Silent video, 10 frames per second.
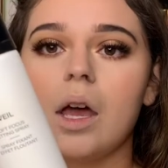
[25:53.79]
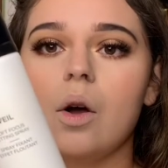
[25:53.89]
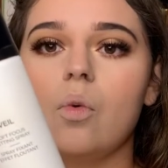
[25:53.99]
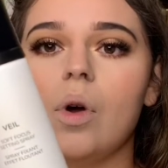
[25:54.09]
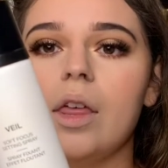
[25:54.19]

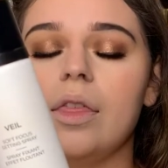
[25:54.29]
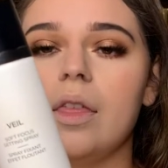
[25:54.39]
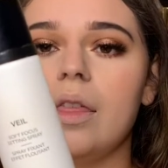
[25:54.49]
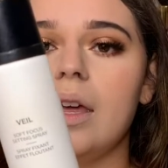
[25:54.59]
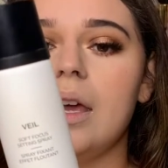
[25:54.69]
with
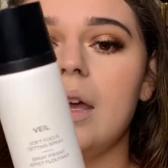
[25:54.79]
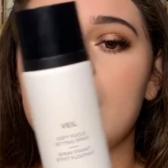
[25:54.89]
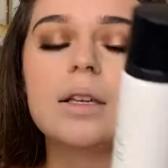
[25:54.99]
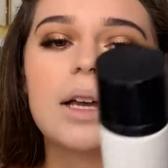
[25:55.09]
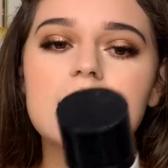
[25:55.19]

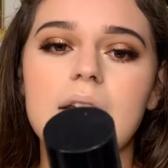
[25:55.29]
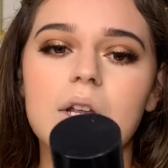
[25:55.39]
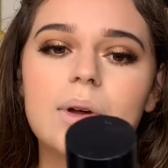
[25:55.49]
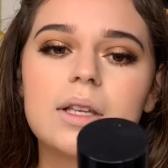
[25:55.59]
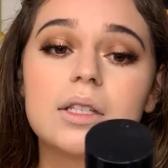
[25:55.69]
the
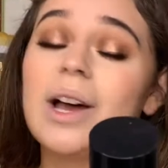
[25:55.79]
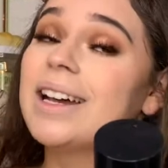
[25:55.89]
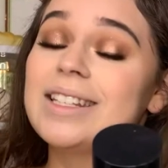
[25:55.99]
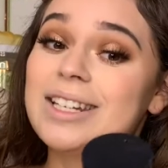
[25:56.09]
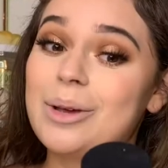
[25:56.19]

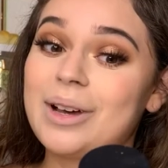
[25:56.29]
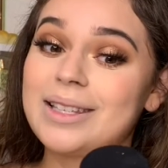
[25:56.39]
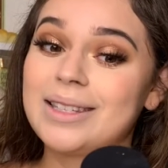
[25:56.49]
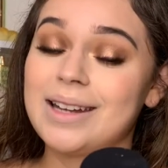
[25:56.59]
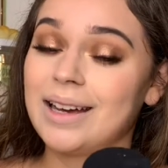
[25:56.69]

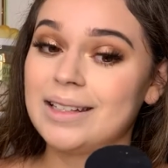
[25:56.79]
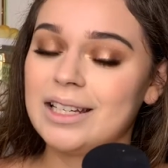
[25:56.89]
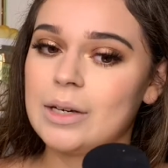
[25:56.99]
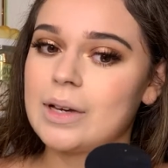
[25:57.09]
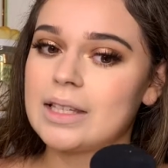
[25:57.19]

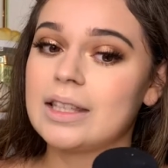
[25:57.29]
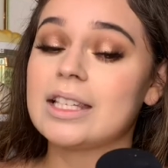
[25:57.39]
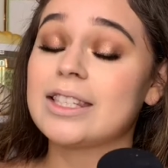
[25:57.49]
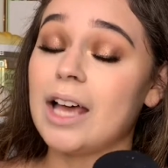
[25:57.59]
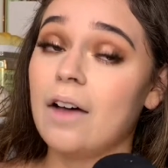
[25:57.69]
the
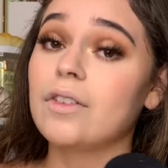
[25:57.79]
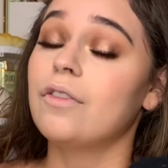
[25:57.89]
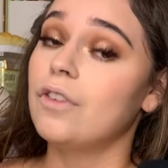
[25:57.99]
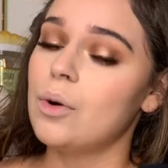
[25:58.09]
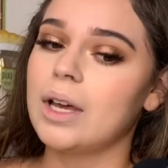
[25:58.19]
Soft
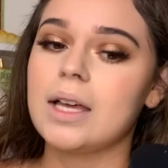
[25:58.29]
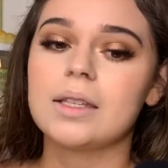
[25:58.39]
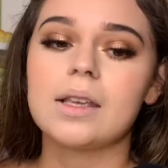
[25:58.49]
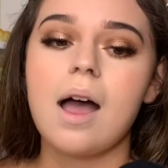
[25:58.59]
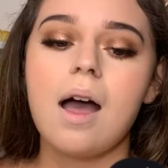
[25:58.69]

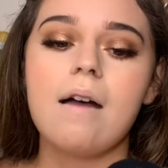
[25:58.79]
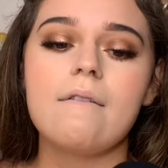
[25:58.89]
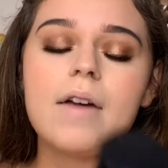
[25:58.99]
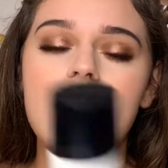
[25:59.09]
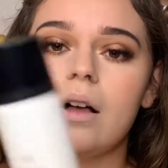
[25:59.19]
Focus
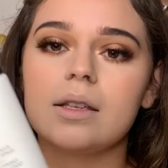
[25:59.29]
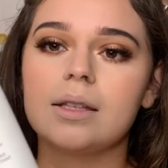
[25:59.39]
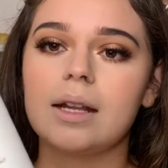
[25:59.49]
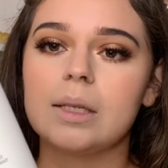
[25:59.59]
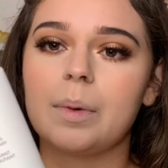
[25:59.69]
Veil
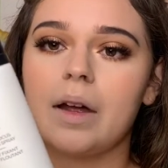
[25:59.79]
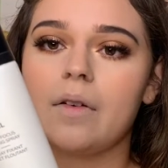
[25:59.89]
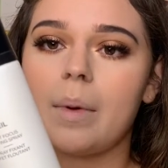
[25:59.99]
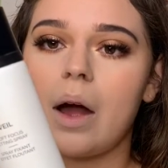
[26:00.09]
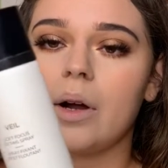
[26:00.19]
Setting Spray
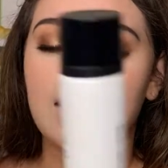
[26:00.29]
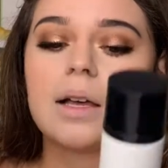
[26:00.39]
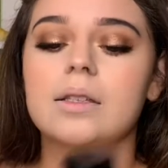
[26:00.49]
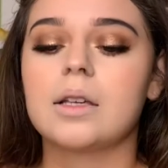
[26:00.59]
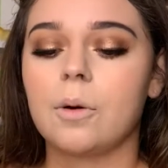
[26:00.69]
from
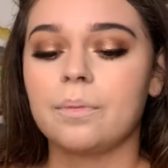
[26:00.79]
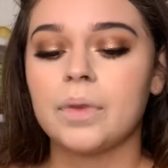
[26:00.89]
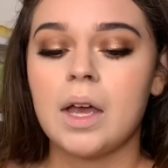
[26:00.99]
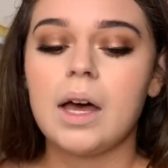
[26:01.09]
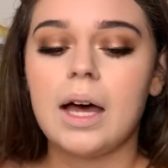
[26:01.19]
Hourglass. So
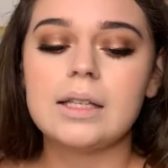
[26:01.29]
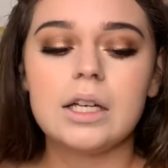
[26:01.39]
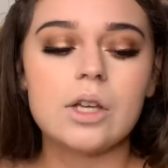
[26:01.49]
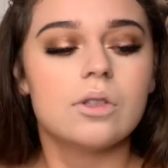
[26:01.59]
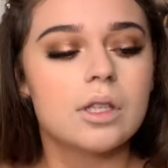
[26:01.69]
I did
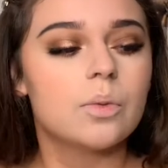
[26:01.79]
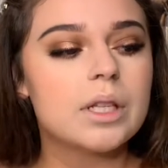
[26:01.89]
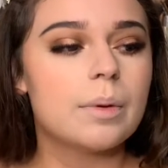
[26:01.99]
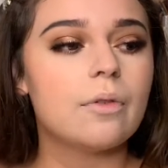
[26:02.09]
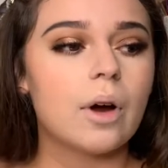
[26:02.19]
use this once
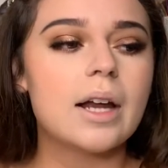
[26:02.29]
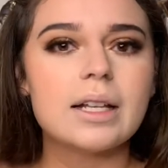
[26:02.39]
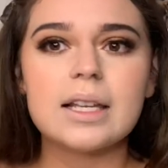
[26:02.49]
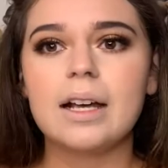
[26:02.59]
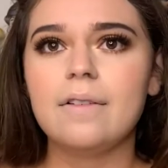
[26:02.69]
before, and
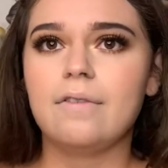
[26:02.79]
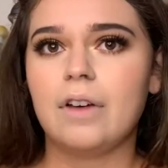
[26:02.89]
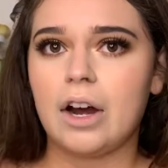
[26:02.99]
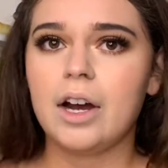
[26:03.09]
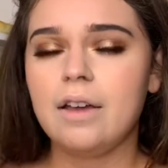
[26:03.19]
it's like a
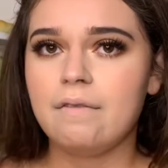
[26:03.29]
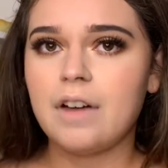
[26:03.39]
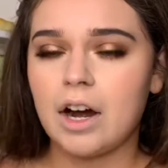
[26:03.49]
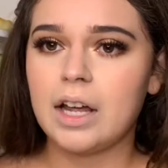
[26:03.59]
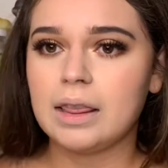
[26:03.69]
very,
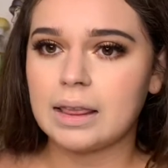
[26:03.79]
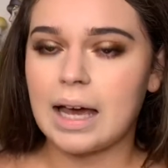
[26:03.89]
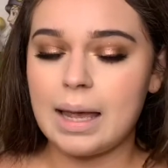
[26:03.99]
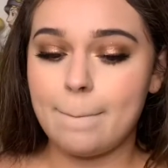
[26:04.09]
very light